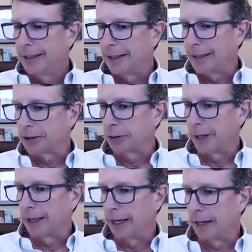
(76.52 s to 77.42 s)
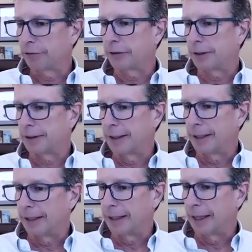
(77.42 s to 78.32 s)
So I left
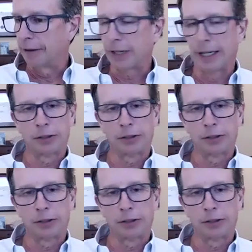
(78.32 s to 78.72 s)
high